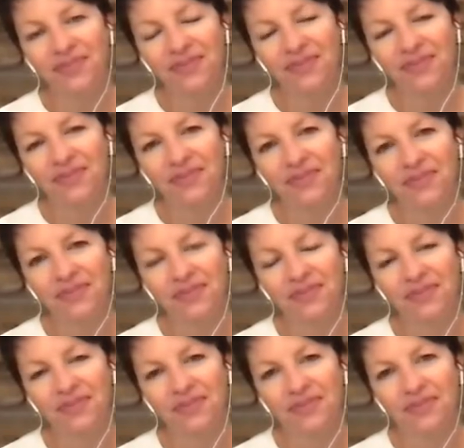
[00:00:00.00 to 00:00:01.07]

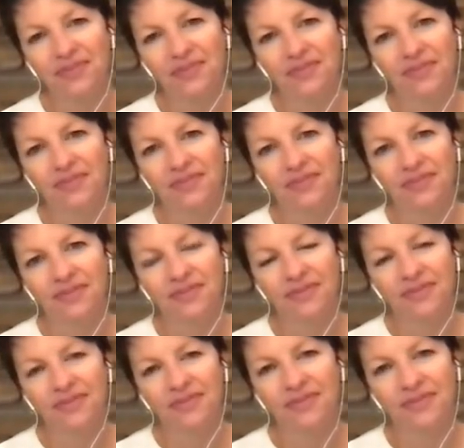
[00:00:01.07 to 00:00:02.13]

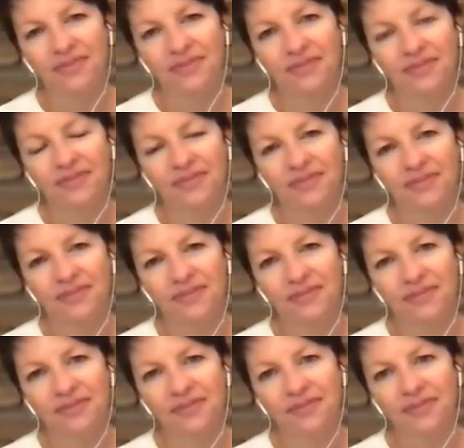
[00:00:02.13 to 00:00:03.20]

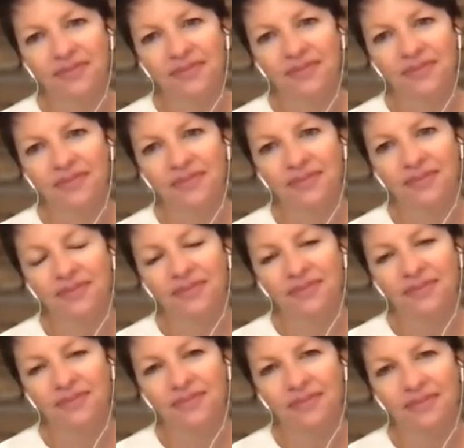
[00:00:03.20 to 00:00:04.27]

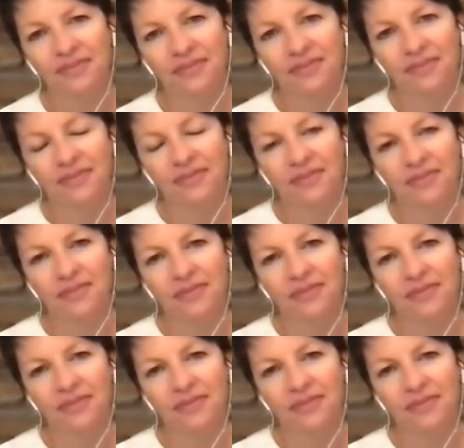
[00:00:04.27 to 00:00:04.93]
This person isn't speaking.